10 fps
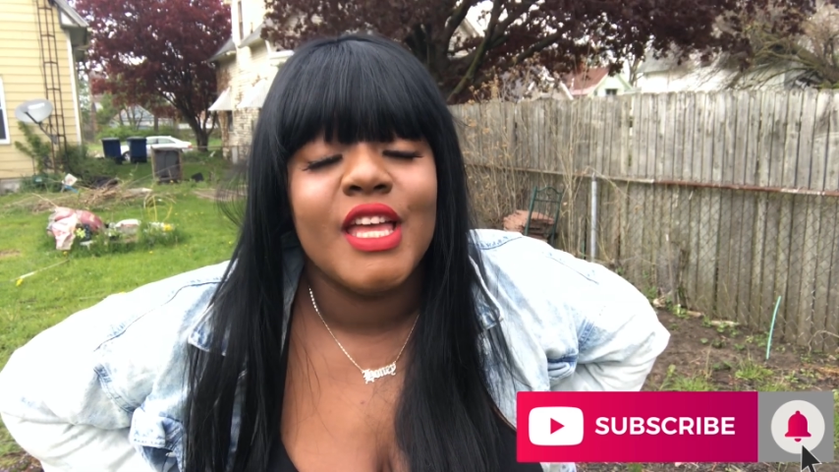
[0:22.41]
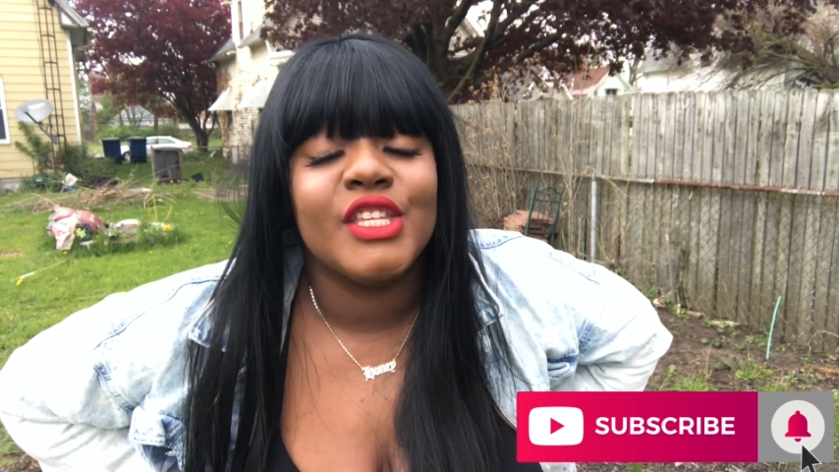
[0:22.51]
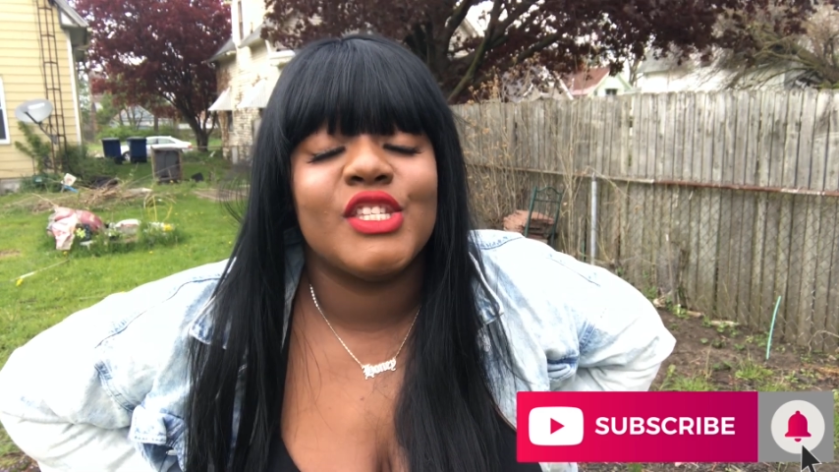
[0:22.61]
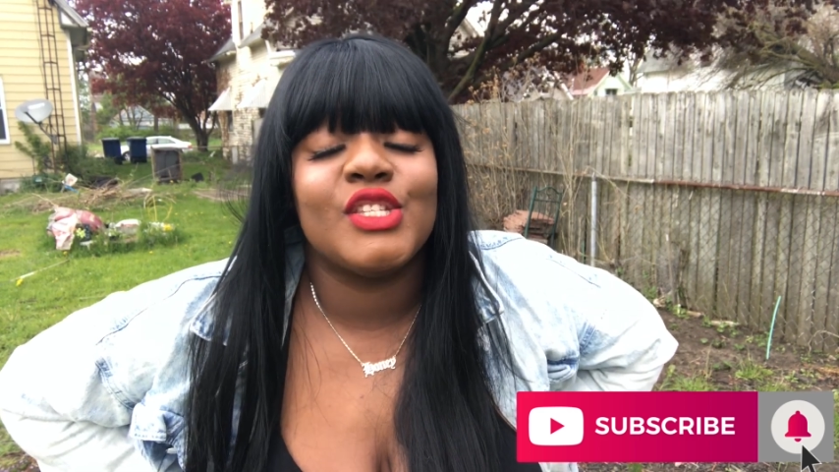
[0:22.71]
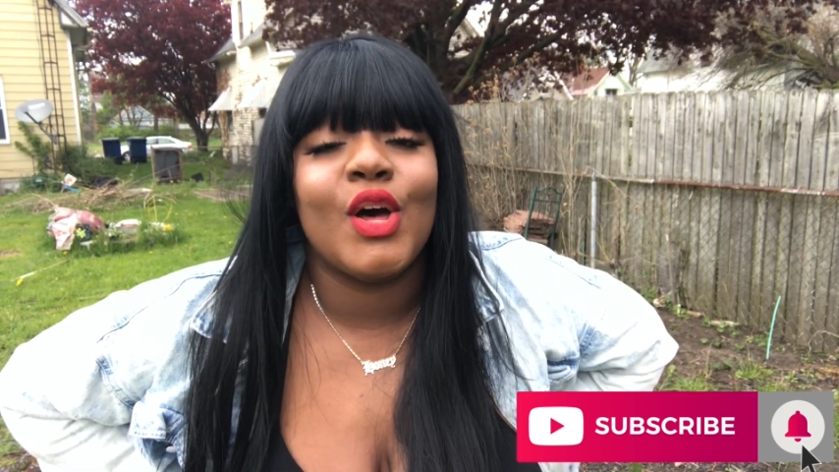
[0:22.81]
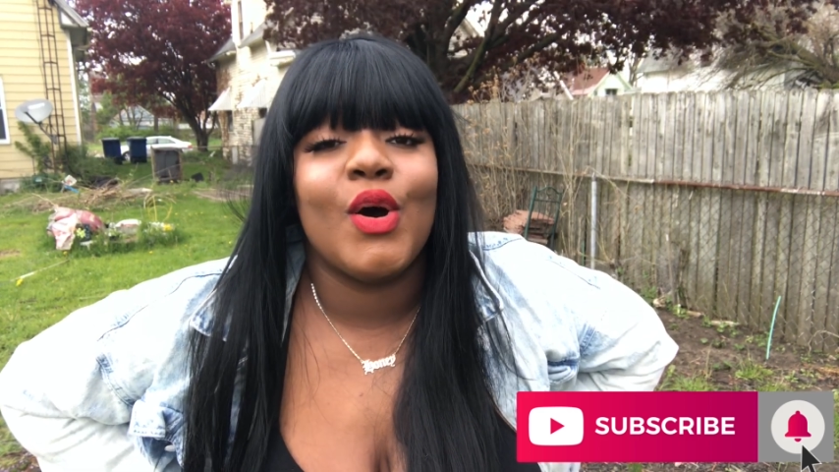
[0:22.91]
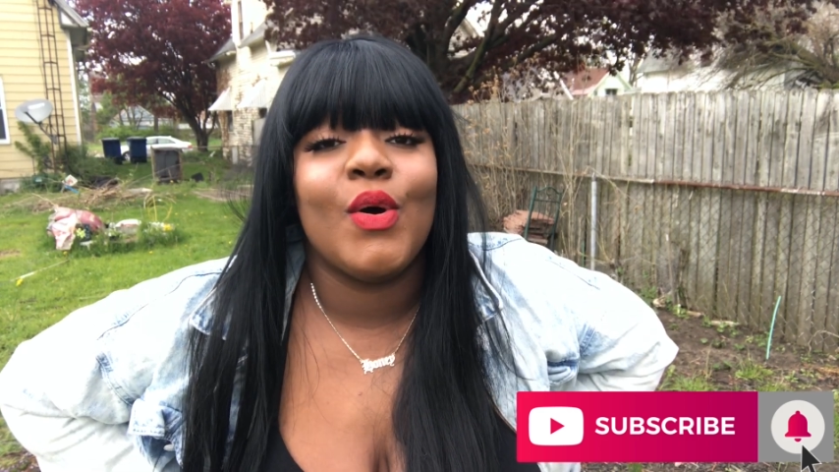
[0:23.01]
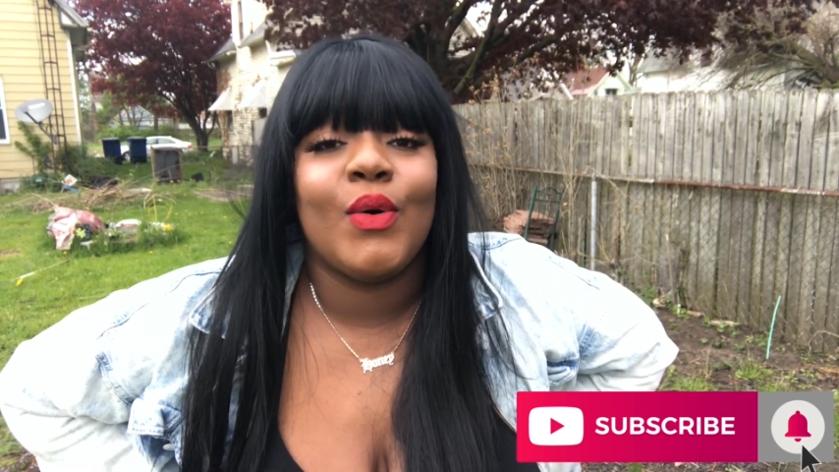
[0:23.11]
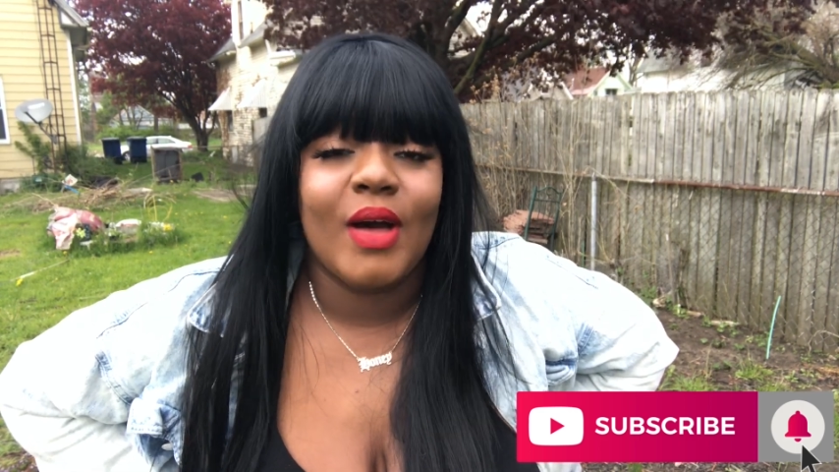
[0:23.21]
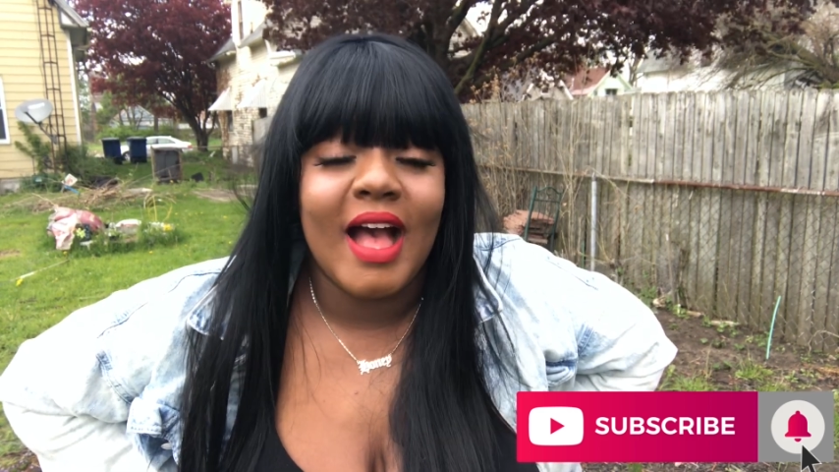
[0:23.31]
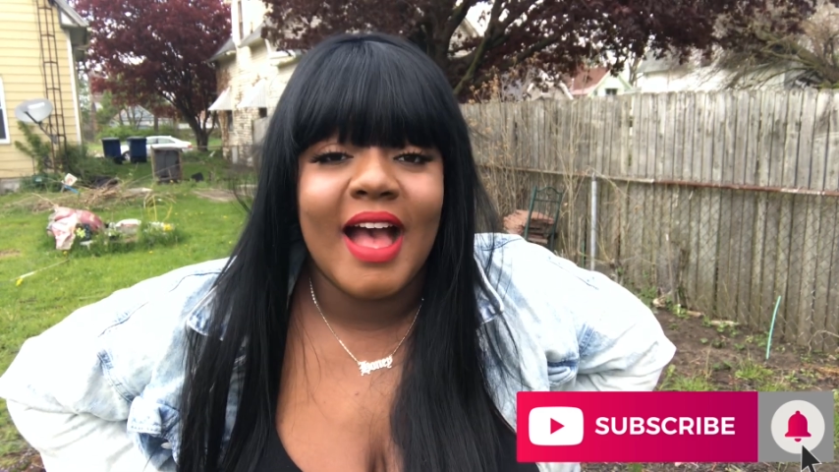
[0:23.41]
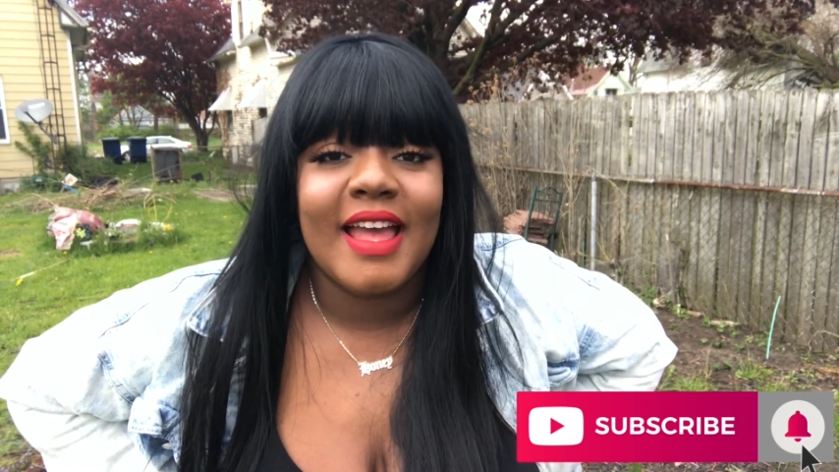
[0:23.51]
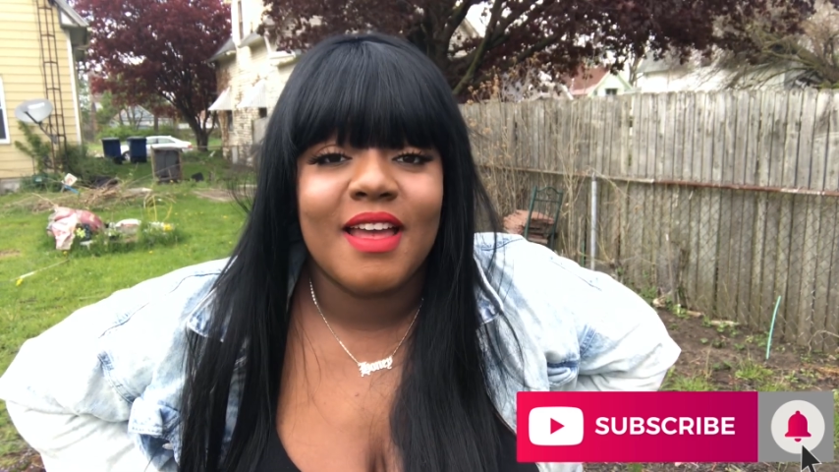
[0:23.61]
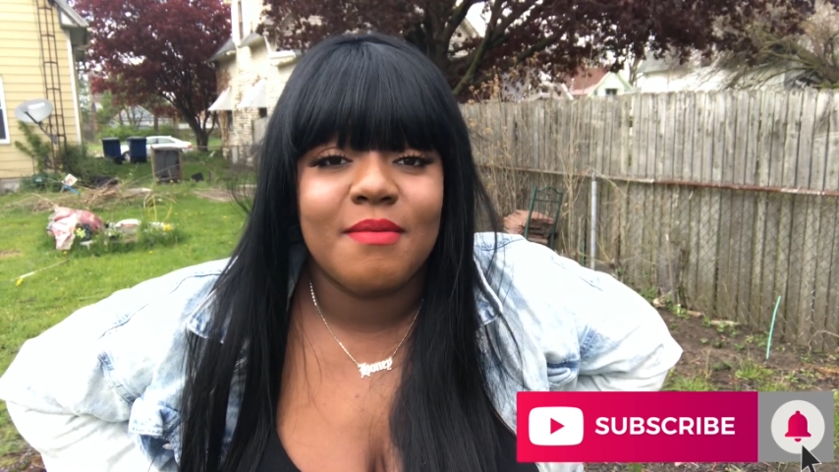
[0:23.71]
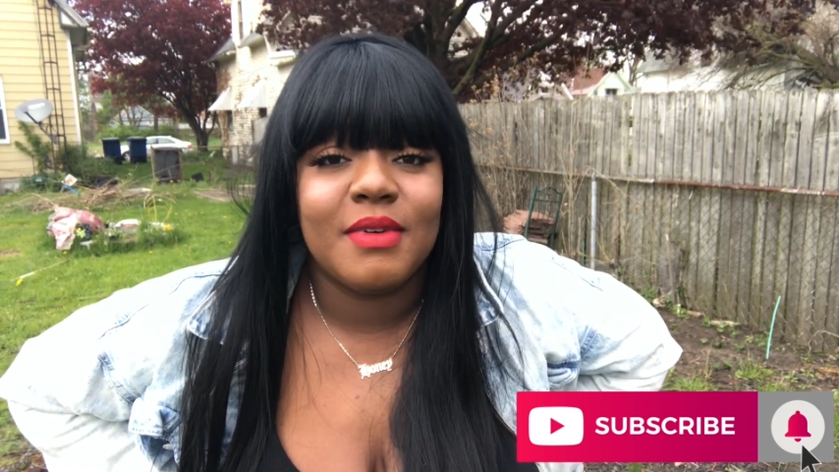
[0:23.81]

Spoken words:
So I am